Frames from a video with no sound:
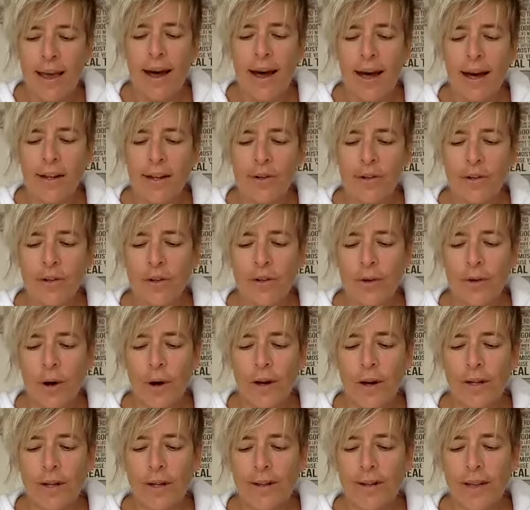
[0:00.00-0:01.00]
due to
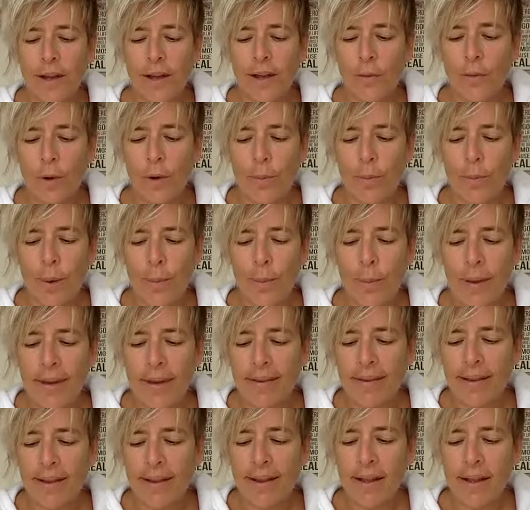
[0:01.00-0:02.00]
our schedule. But
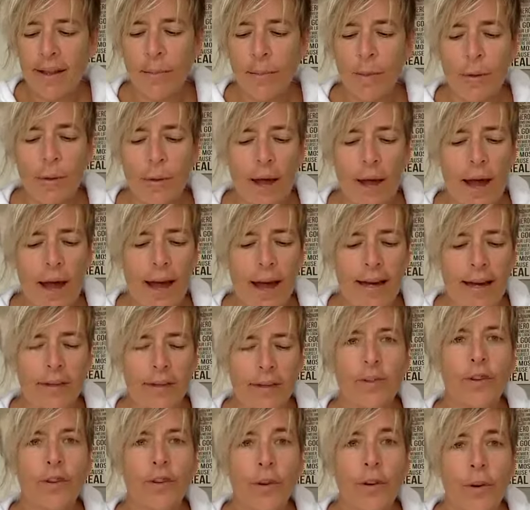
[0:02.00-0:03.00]
basically what I
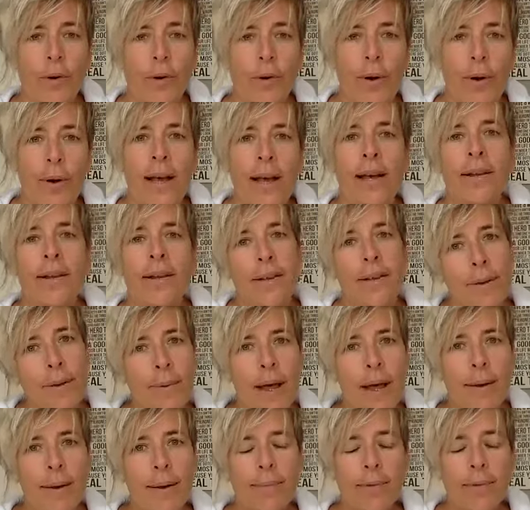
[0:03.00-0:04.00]
do,
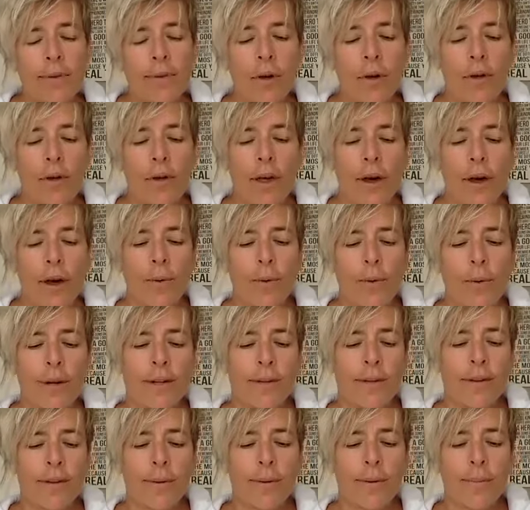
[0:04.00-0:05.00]
sometimes solo and
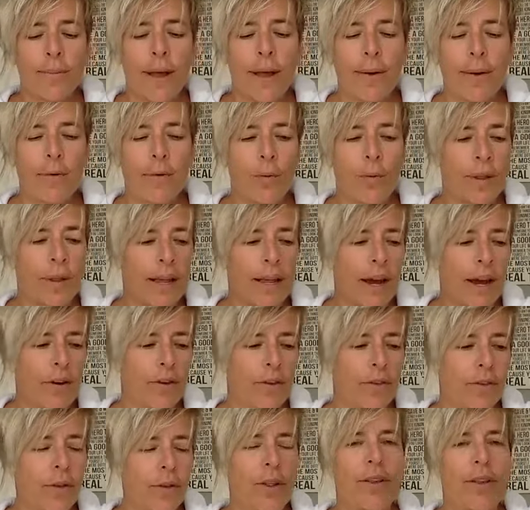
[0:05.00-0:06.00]
sometimes with Karen
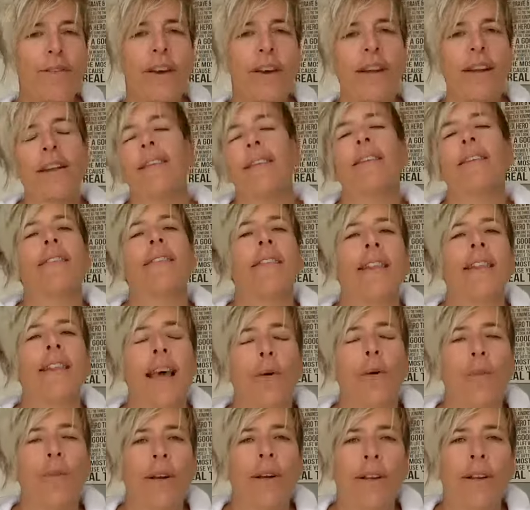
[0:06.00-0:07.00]
Sullivan, is
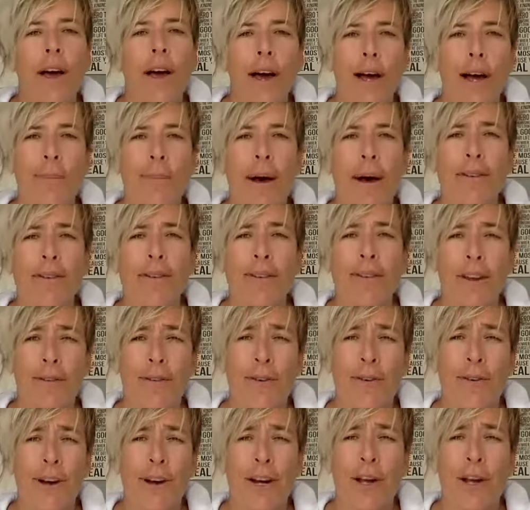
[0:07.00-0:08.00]
that we talk about
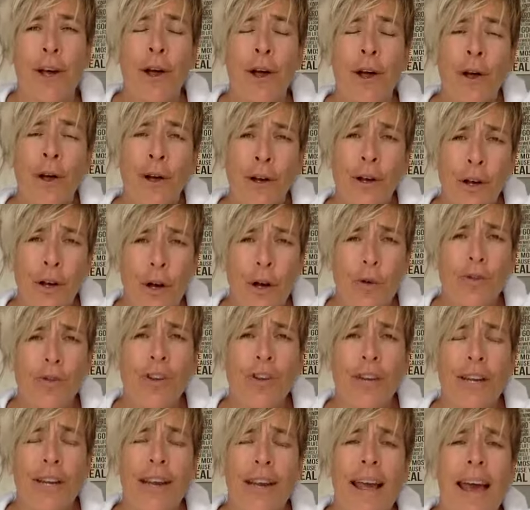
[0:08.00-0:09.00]
different
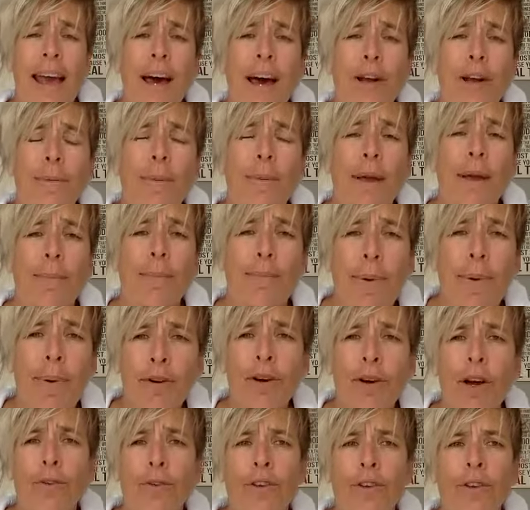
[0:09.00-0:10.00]
coaching and how to be
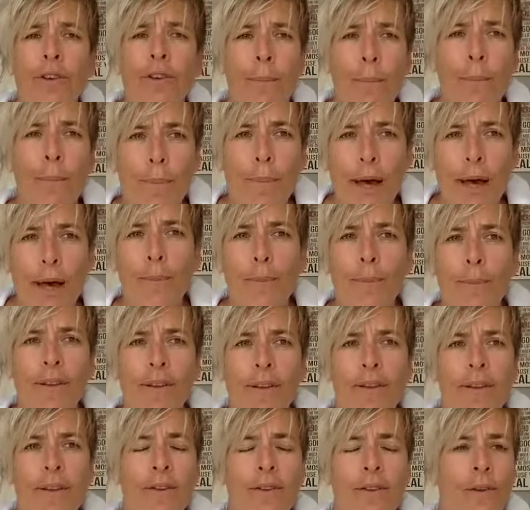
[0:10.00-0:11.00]
better coaches and
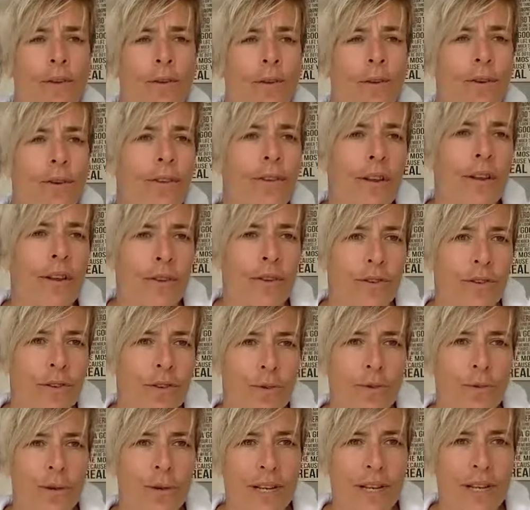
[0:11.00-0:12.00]
better business owners
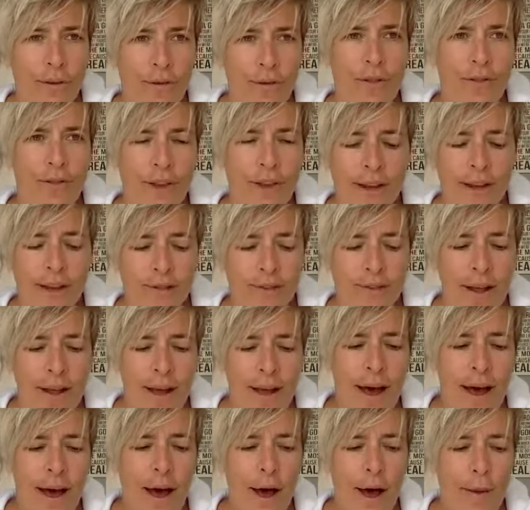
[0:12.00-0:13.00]
and do different
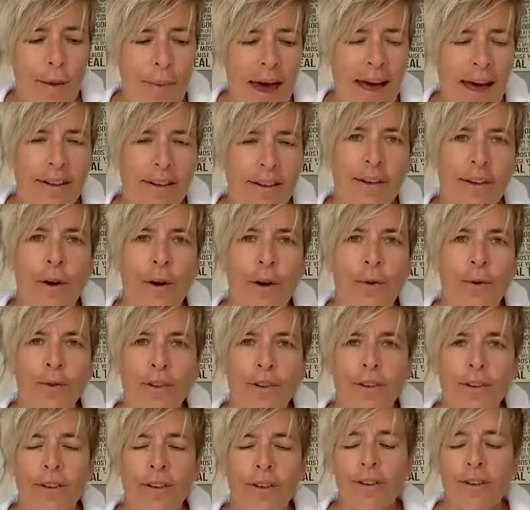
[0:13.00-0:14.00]
things
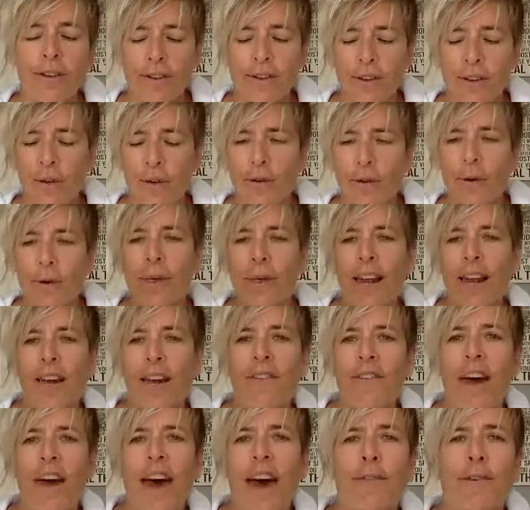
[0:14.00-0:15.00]
as coaches. It's a
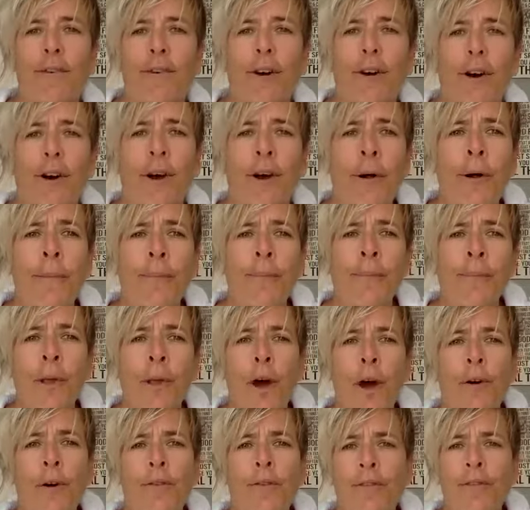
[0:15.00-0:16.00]
group that I've had for
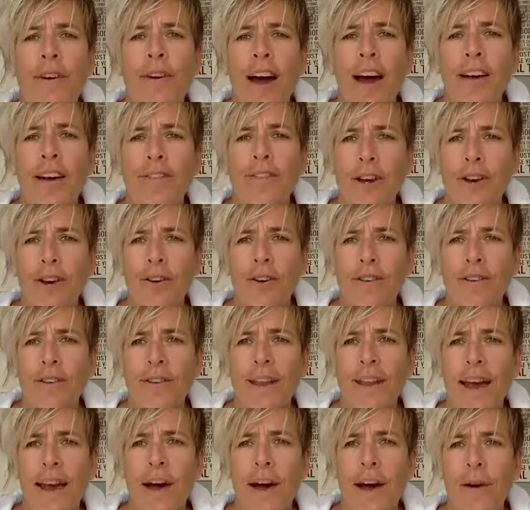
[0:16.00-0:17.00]
over 5
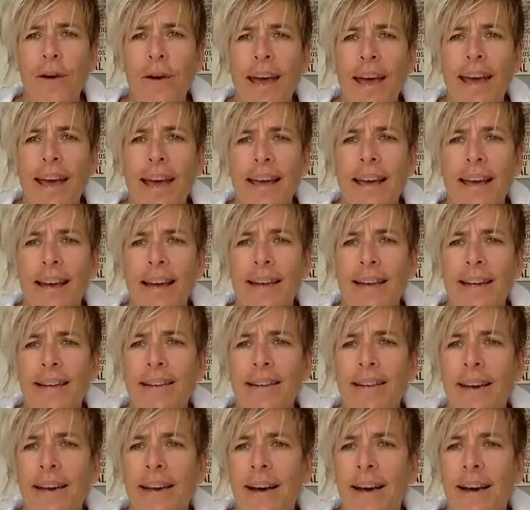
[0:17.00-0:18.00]
years now,
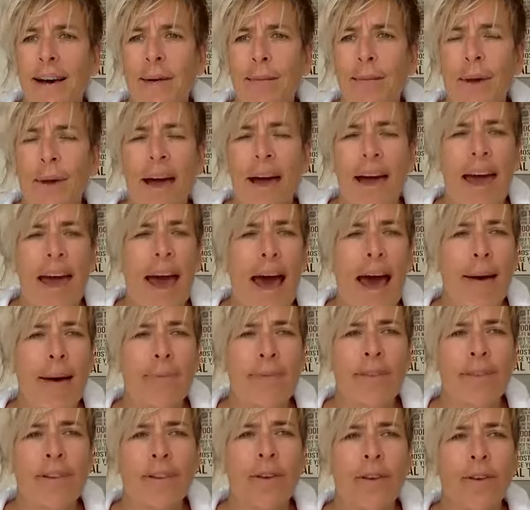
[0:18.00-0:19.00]
and I
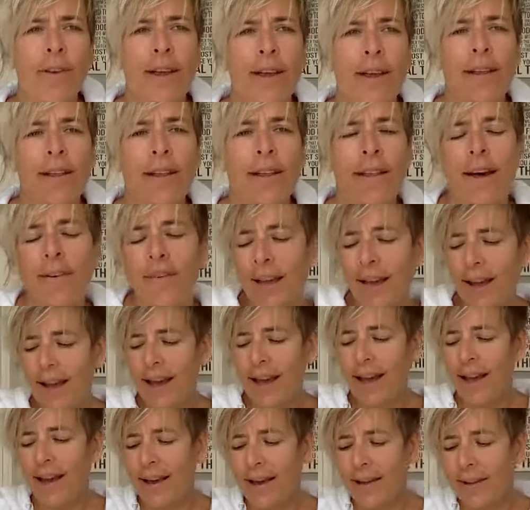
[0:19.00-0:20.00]
absolutely love it,
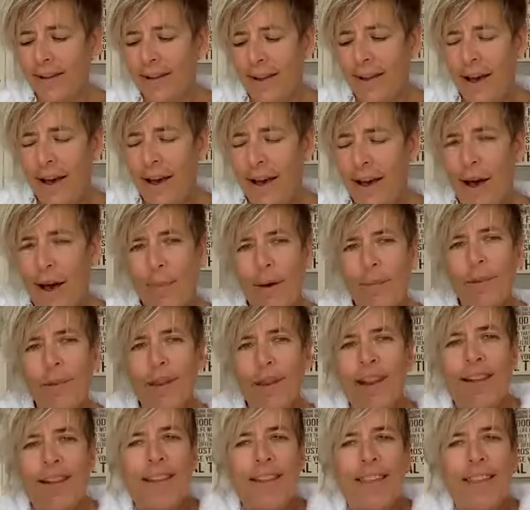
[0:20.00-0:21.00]
and I'm
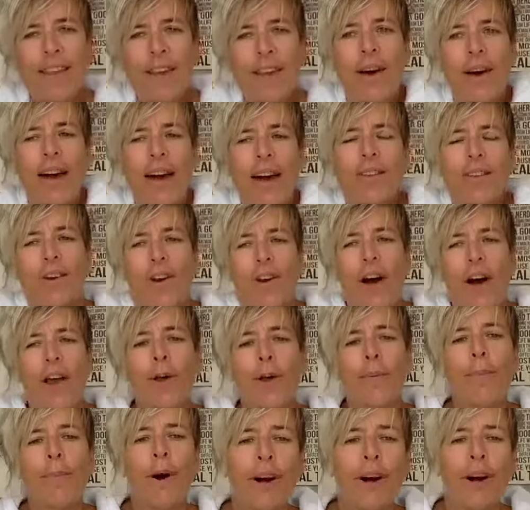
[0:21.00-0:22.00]
really glad that you guys
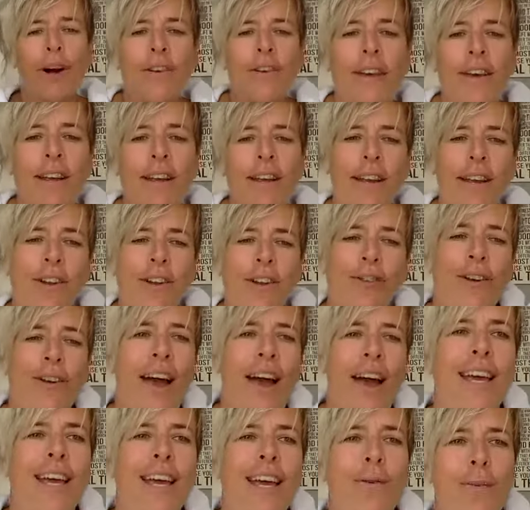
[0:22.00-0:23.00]
are all a part of it and
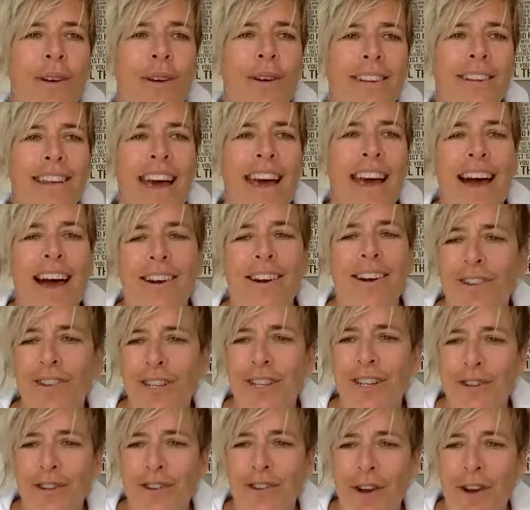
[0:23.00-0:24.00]
tracking when to
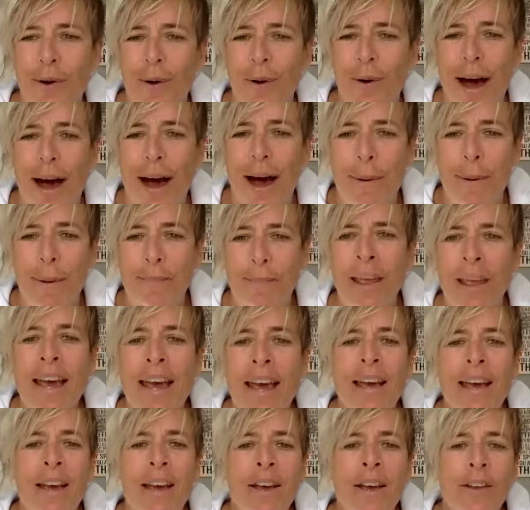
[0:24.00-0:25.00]
actually show up.
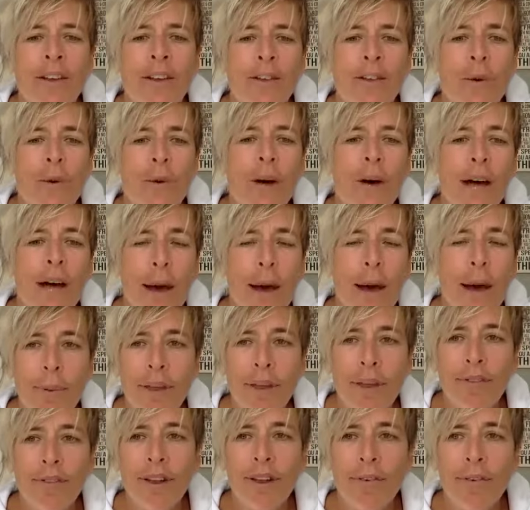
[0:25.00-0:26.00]
So a couple
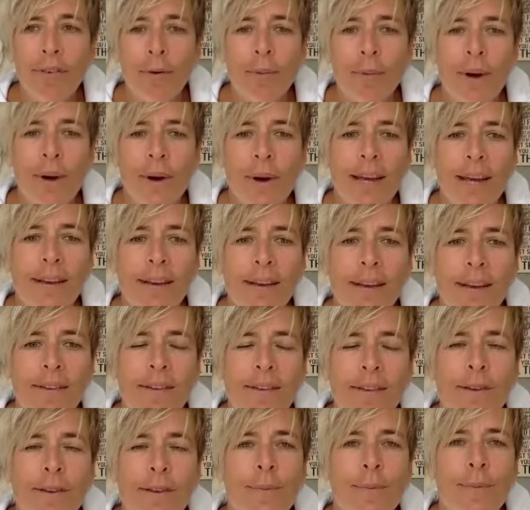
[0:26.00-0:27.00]
of different ways
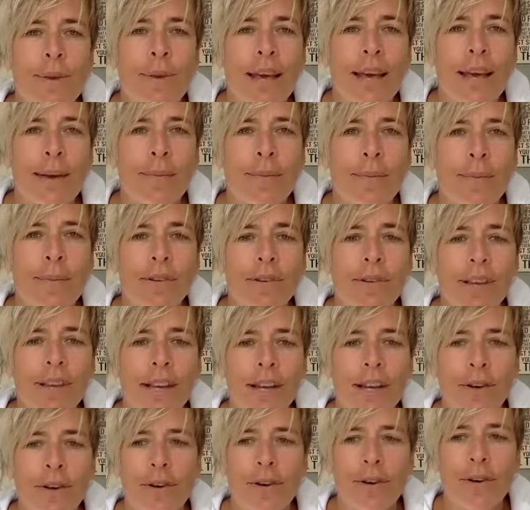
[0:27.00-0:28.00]
to be able to
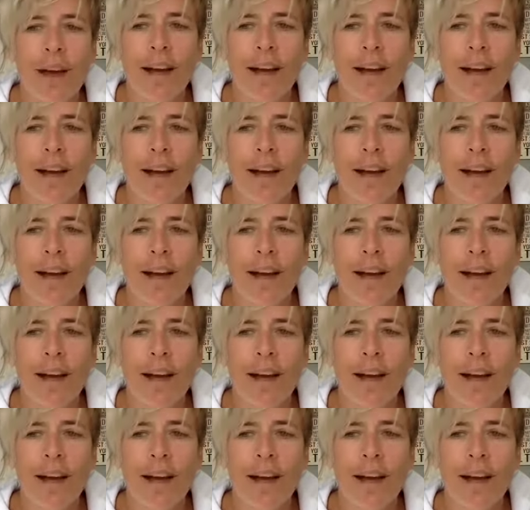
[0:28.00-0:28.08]
interact